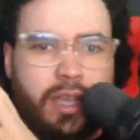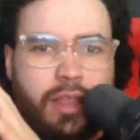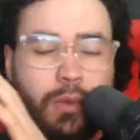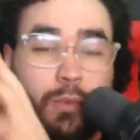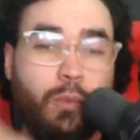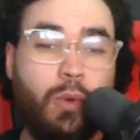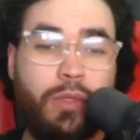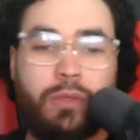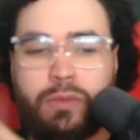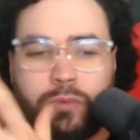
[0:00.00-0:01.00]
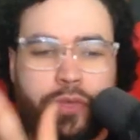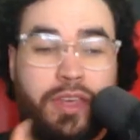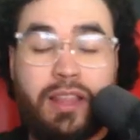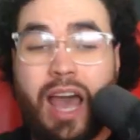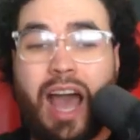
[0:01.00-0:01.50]
the
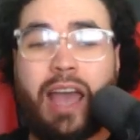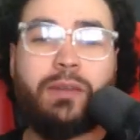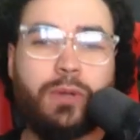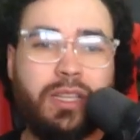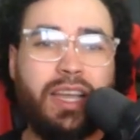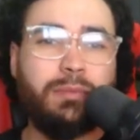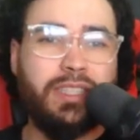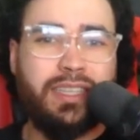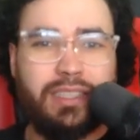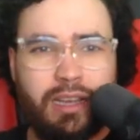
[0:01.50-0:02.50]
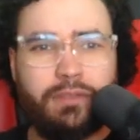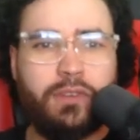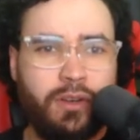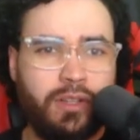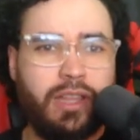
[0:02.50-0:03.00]
thing that I really am excited
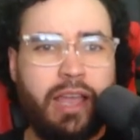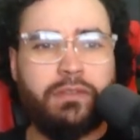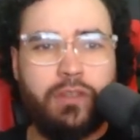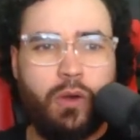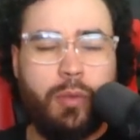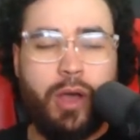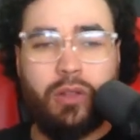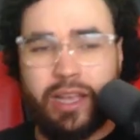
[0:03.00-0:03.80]
for Langflow about,